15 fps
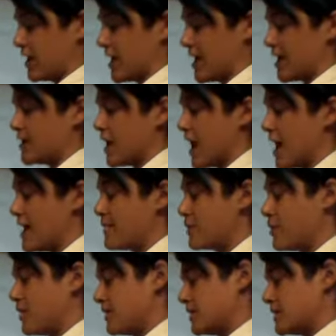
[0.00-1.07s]
and I'm
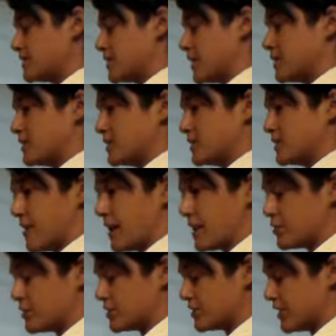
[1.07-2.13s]
going to start, it doesn't
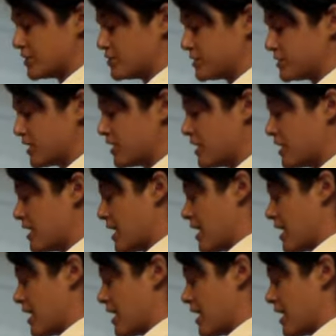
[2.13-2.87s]
matter which side you start on,